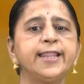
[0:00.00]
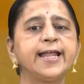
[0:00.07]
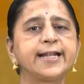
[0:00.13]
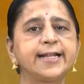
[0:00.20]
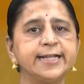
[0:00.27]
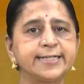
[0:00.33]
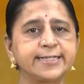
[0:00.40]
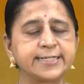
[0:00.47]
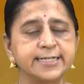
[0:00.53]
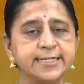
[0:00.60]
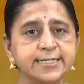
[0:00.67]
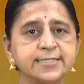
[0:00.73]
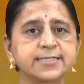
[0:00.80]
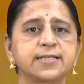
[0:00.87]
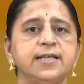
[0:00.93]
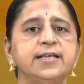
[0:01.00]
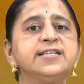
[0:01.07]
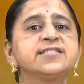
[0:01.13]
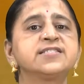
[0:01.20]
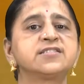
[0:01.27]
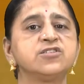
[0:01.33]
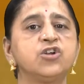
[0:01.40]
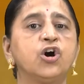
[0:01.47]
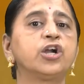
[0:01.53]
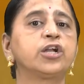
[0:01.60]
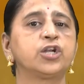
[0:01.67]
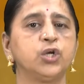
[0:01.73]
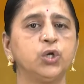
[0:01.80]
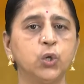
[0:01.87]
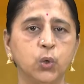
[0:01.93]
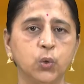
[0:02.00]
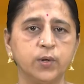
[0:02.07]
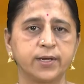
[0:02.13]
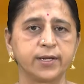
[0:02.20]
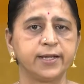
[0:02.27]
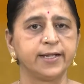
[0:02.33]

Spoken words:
that glitters is not gold.